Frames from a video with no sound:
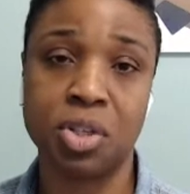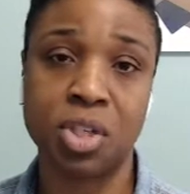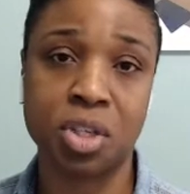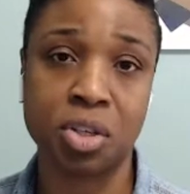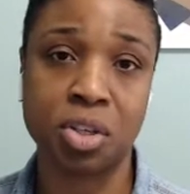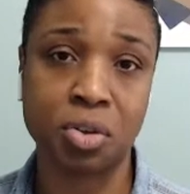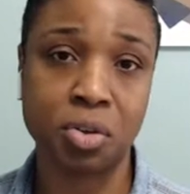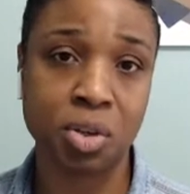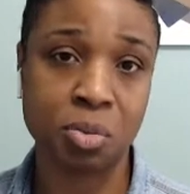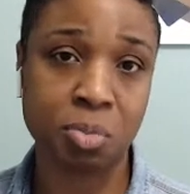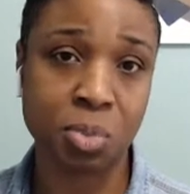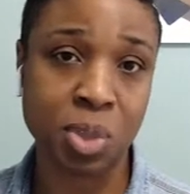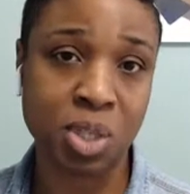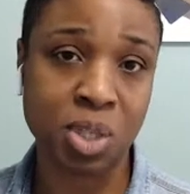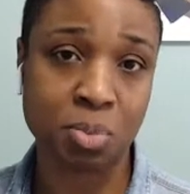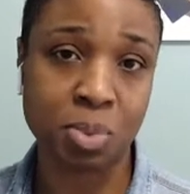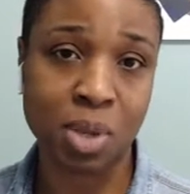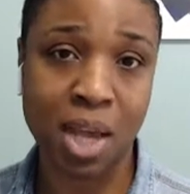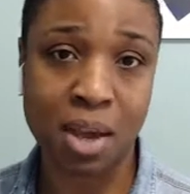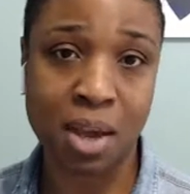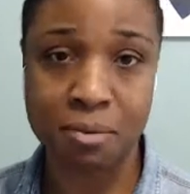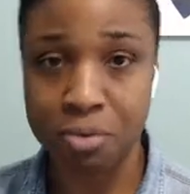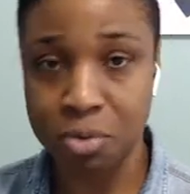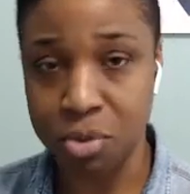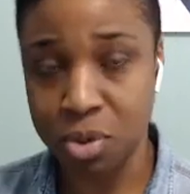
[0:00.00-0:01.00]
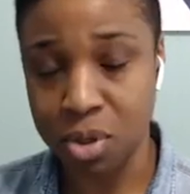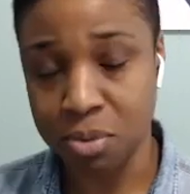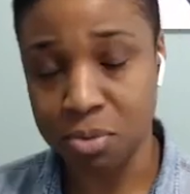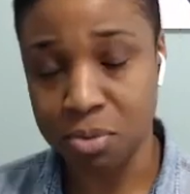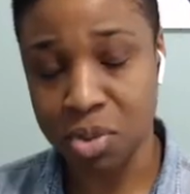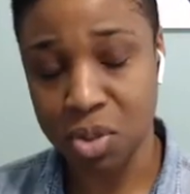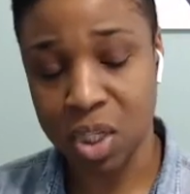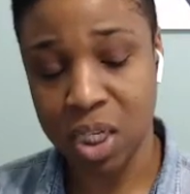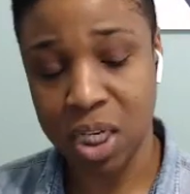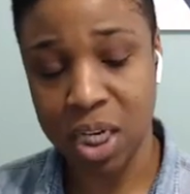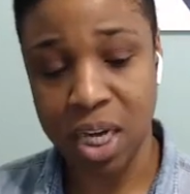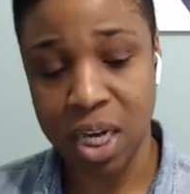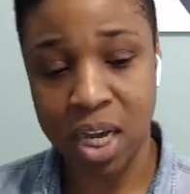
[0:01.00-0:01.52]
Udemy's platform,
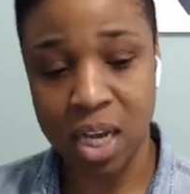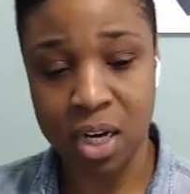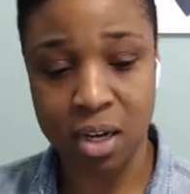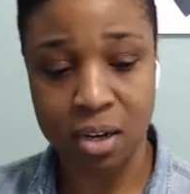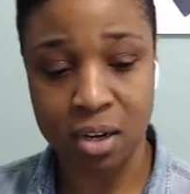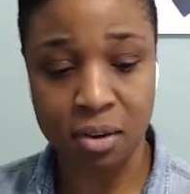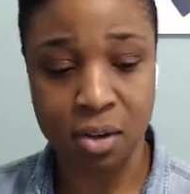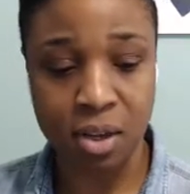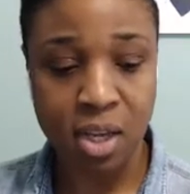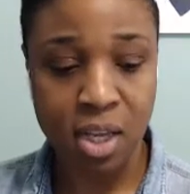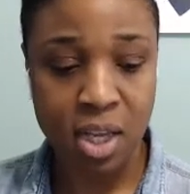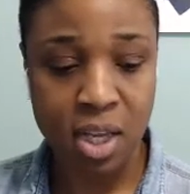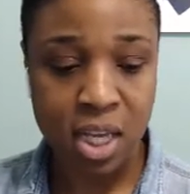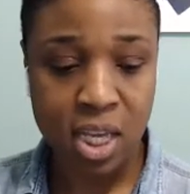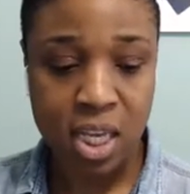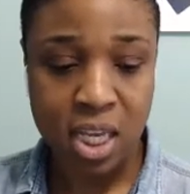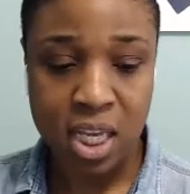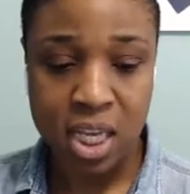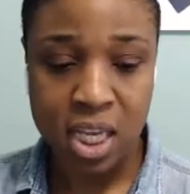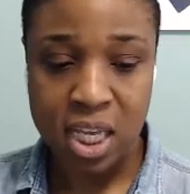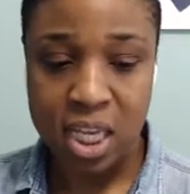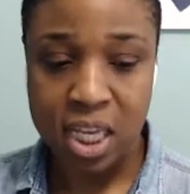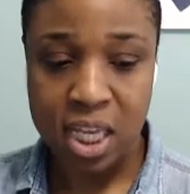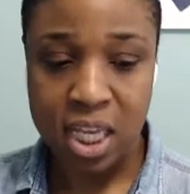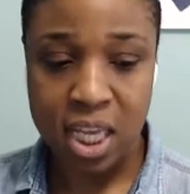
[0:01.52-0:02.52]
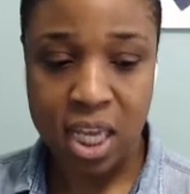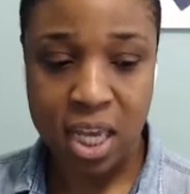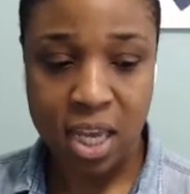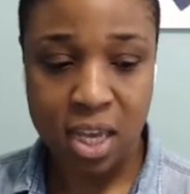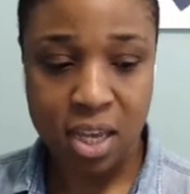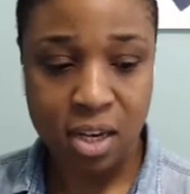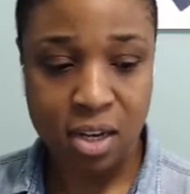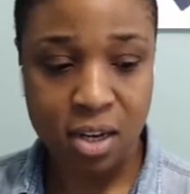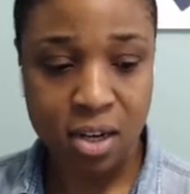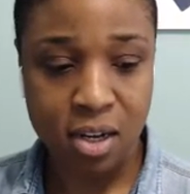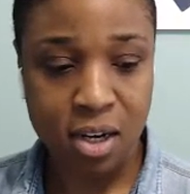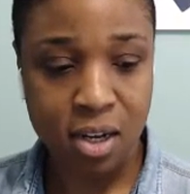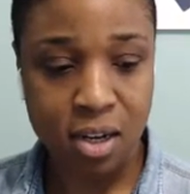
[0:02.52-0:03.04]
so they kind of
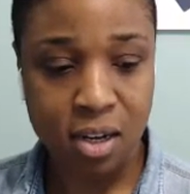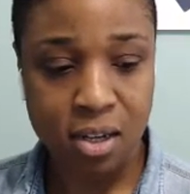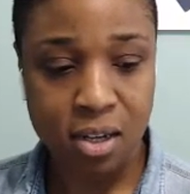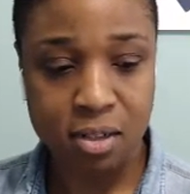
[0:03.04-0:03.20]
can